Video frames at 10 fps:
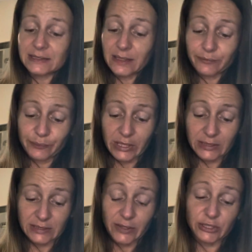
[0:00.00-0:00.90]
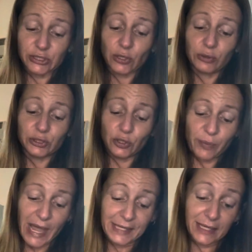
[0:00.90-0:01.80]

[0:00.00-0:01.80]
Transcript: them because they're just holding you back.